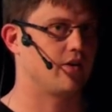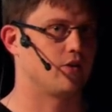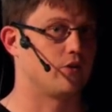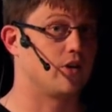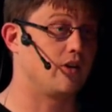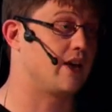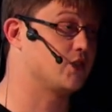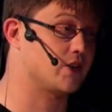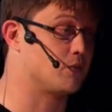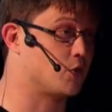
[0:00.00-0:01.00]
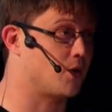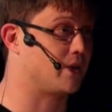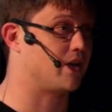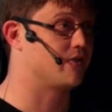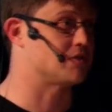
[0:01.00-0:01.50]
the real answer I can
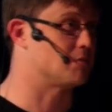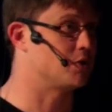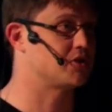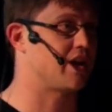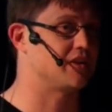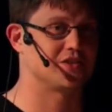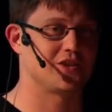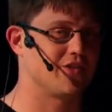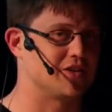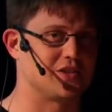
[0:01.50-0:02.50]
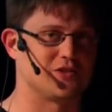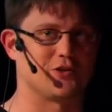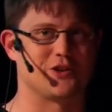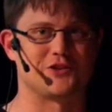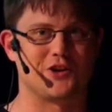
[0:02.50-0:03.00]
probably give is in most cases, none of this
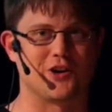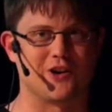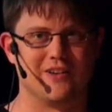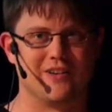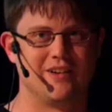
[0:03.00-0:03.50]
stuff's very secure.